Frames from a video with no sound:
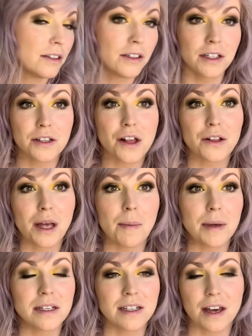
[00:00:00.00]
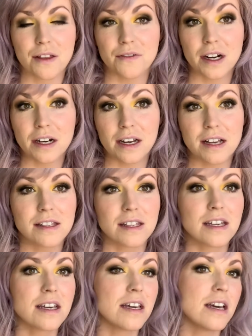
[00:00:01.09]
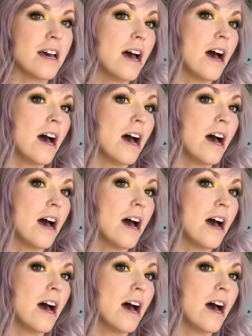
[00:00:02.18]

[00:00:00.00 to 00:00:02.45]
look is all coming together very nicely.